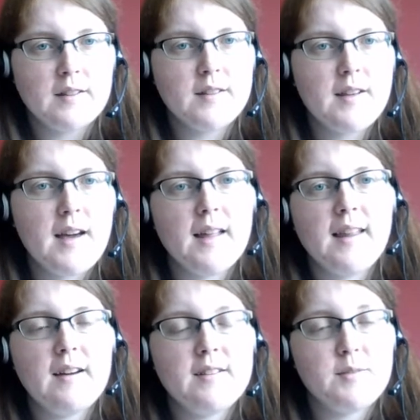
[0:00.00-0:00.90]
So yeah,
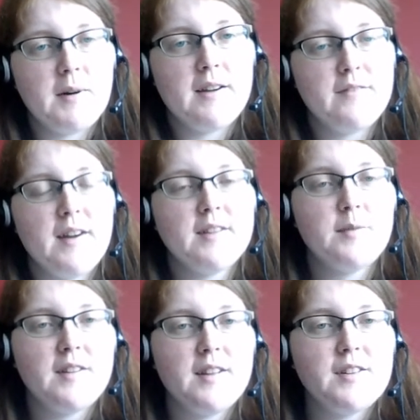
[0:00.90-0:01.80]
that is my first
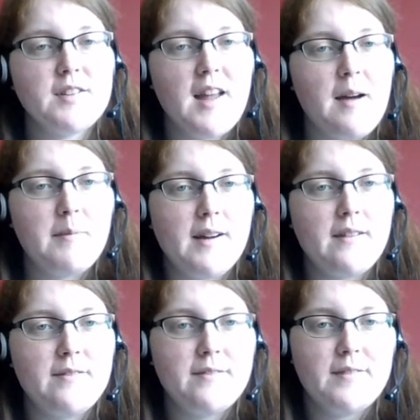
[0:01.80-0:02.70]
finish and my
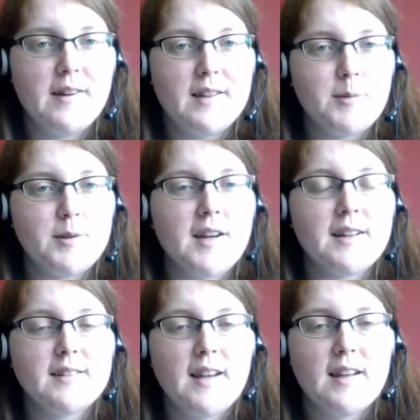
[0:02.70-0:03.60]
first
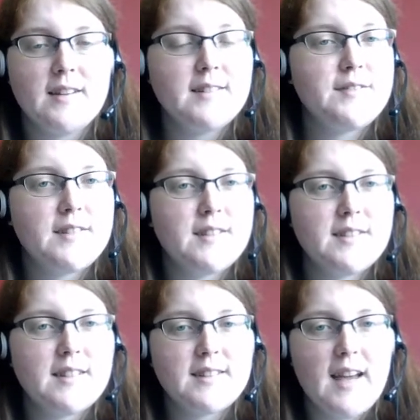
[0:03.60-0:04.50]
project, and I did finish
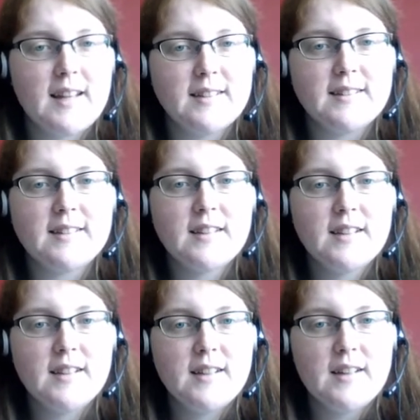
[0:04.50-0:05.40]
it, and
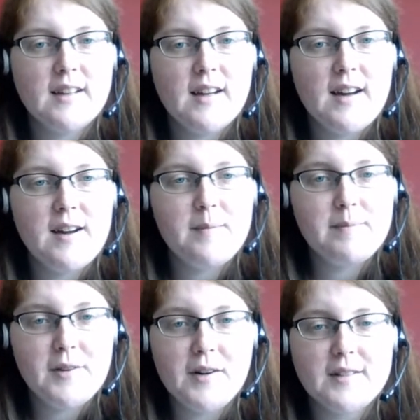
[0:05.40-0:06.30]

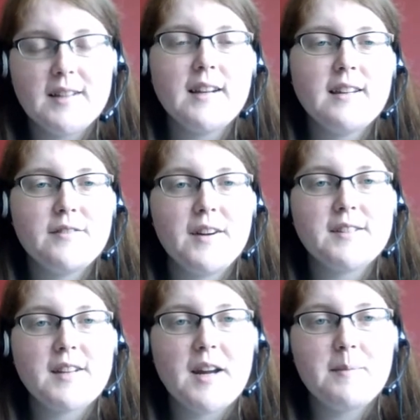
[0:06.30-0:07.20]
you can't tell in the
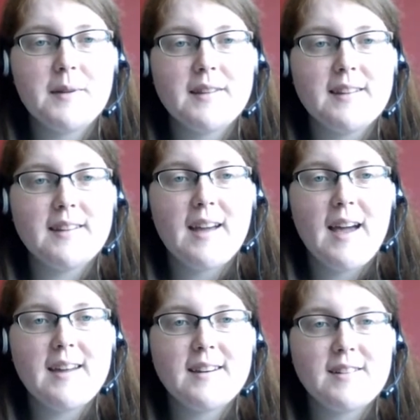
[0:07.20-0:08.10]
photo, but the
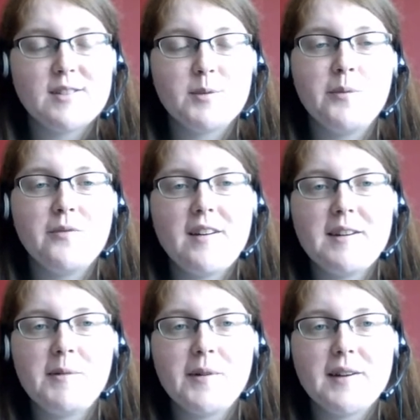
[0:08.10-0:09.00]
Ada is
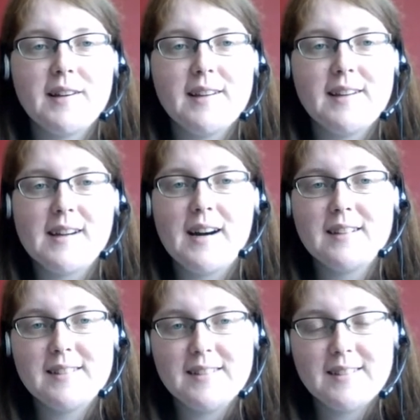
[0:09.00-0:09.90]
very wonkily cut
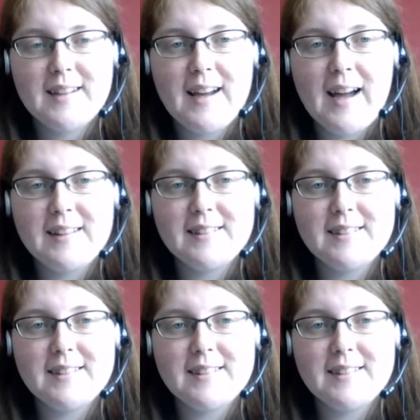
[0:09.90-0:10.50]
and